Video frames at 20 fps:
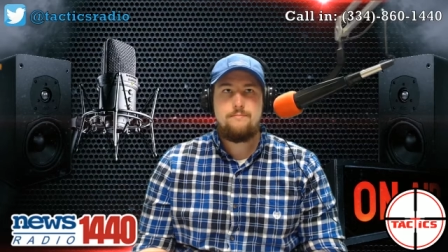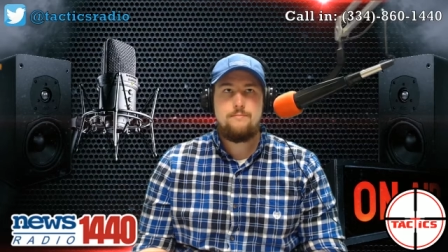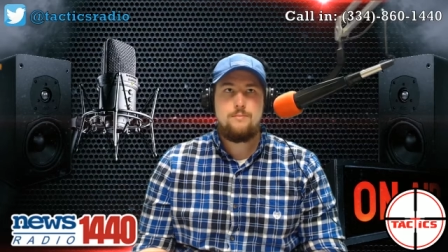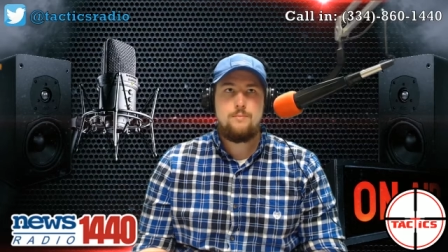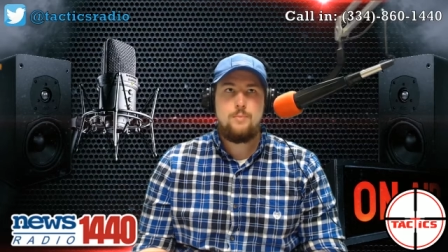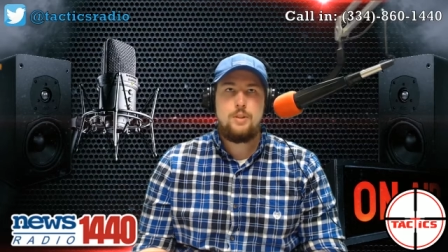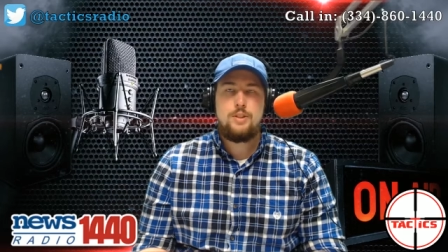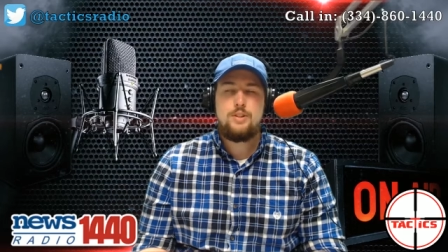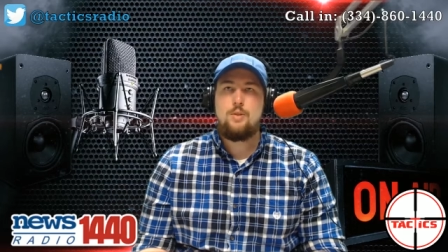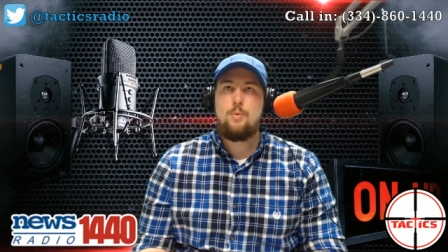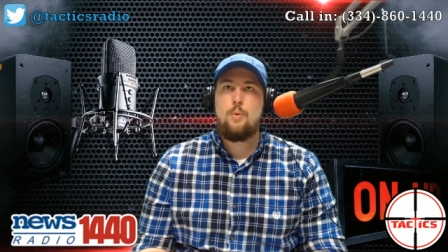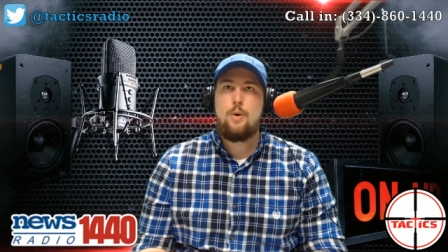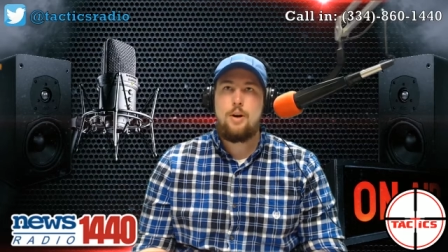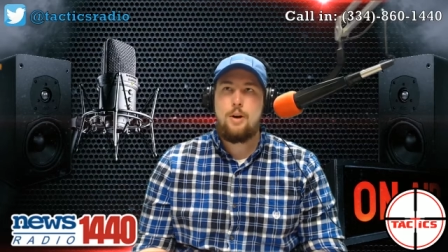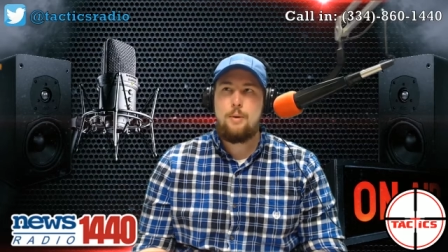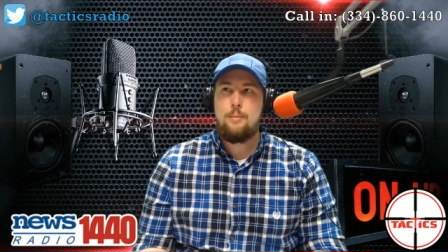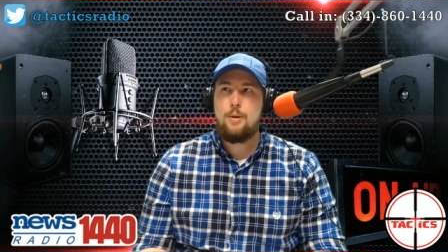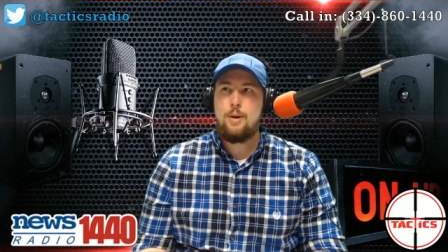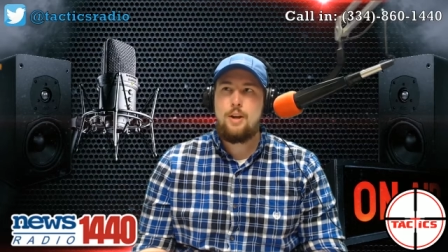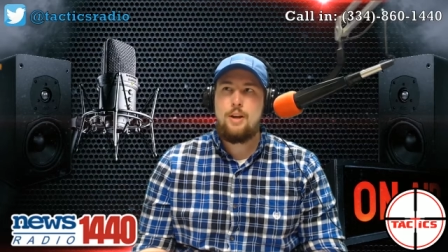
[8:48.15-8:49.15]
what's the word
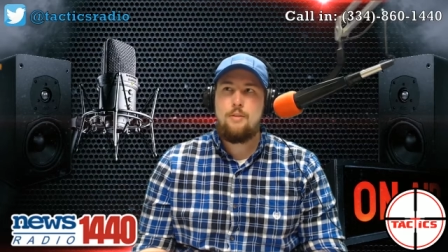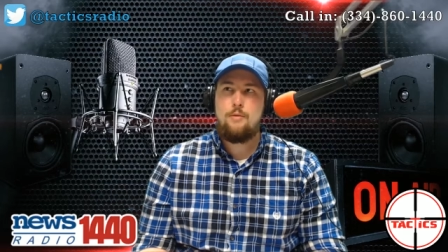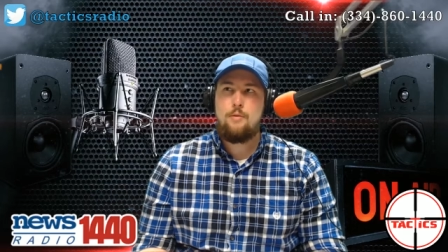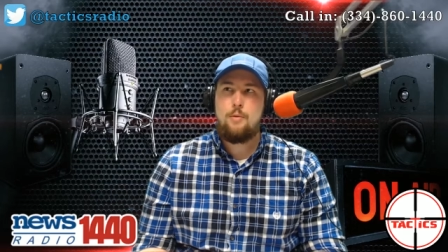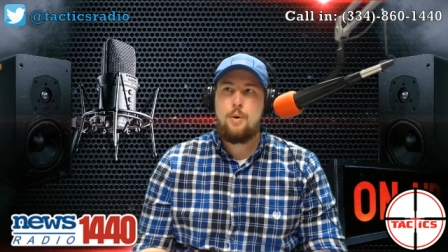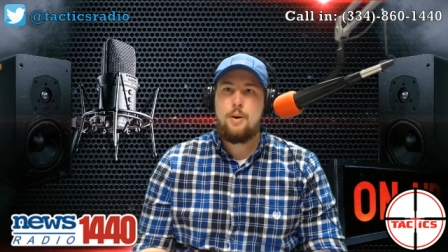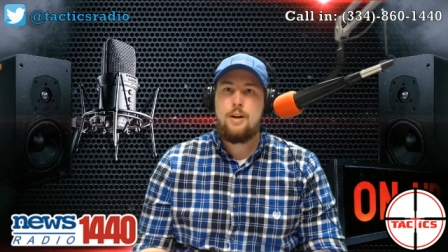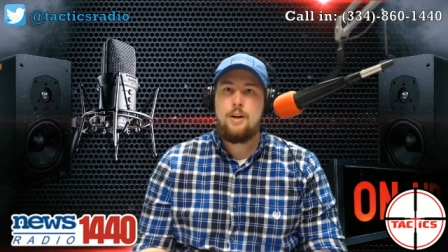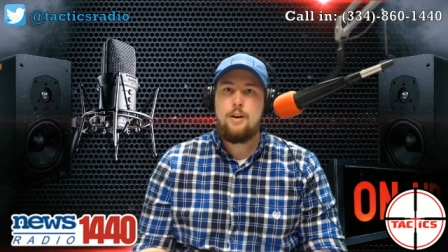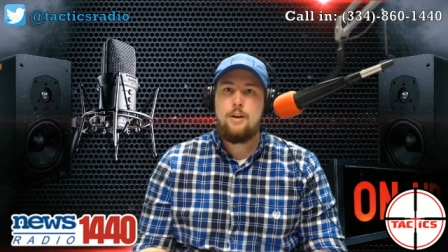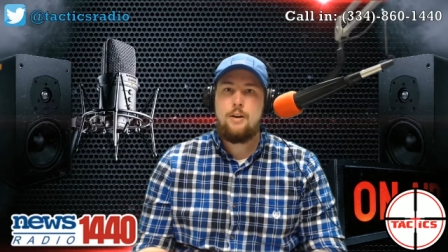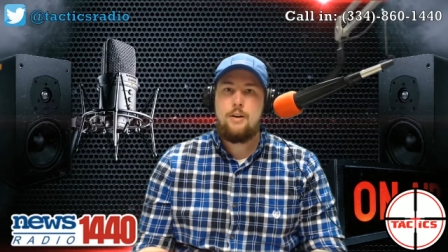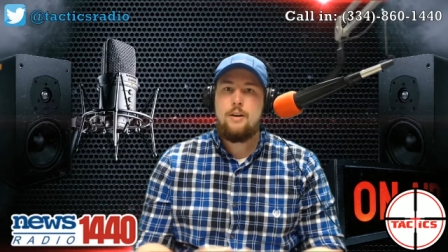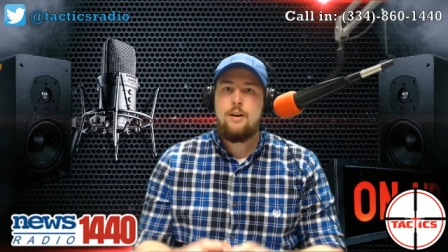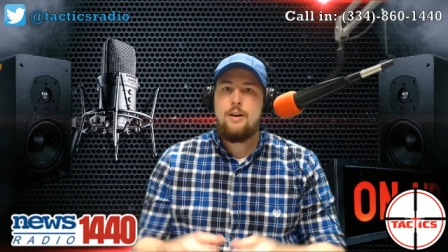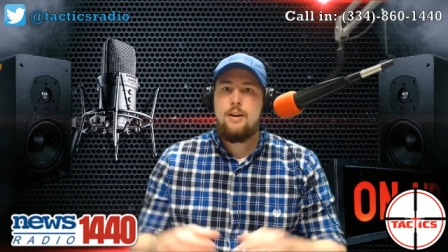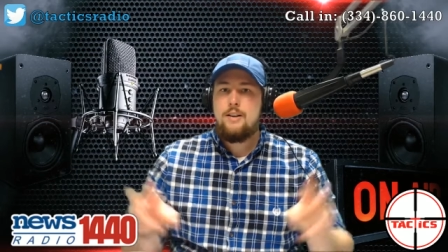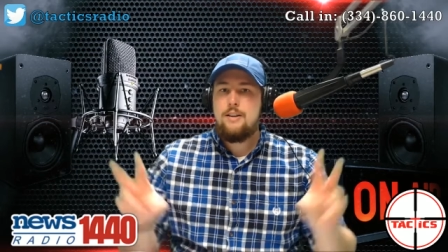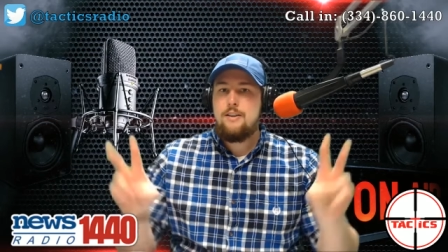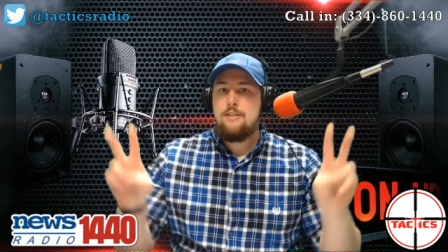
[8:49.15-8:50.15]
I'm looking for here?
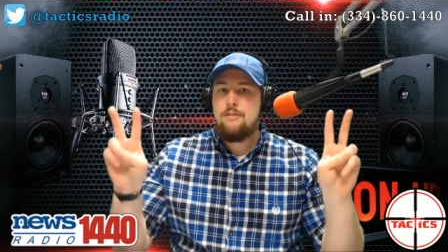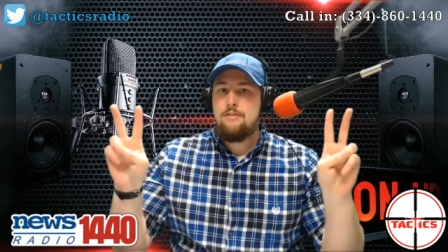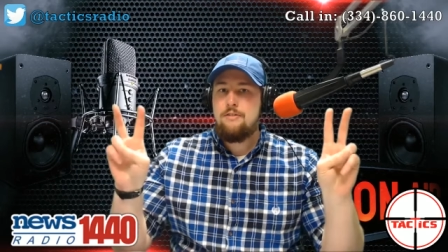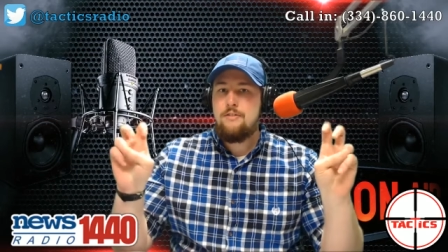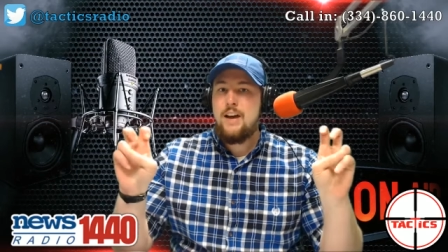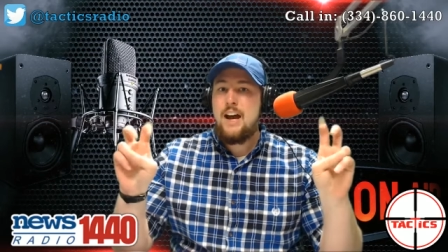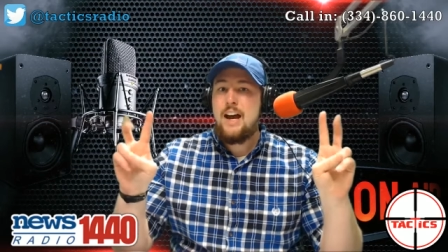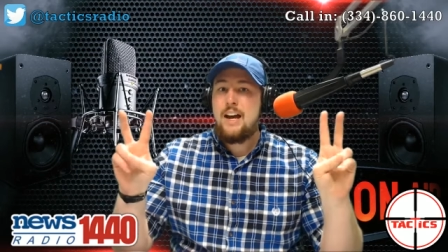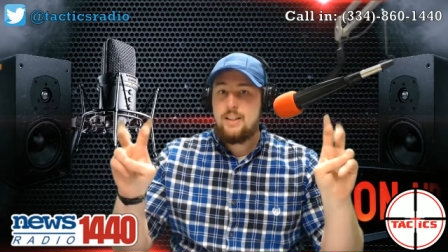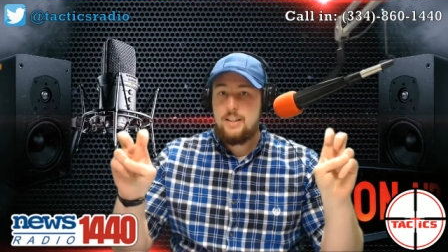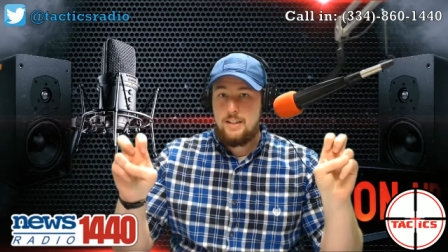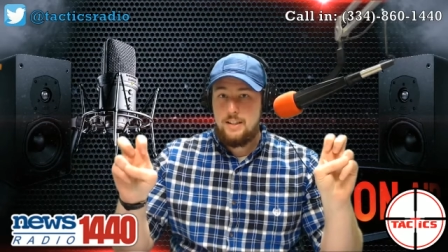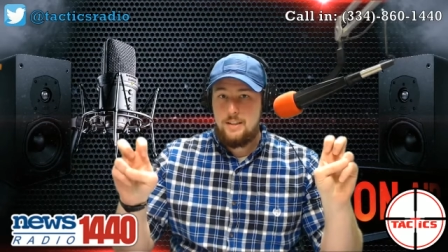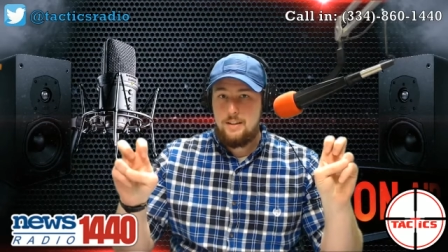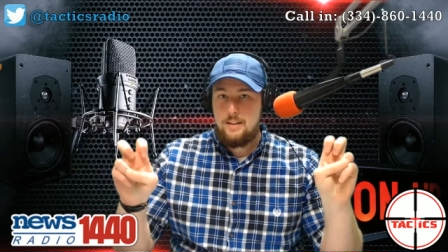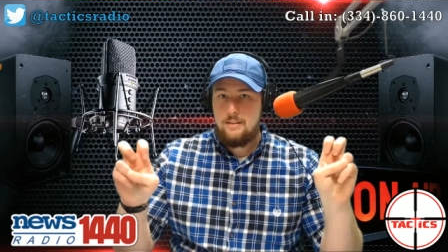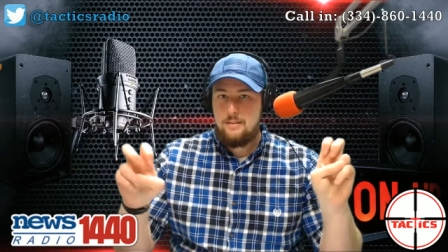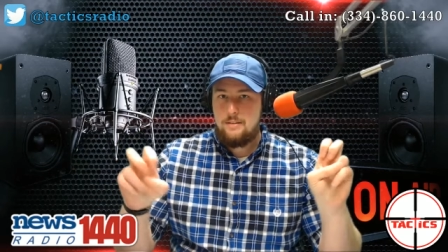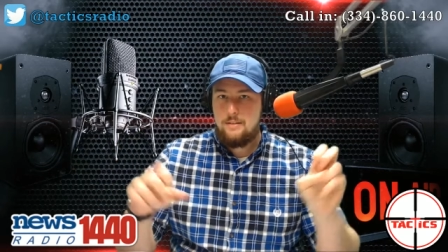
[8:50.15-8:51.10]
Valid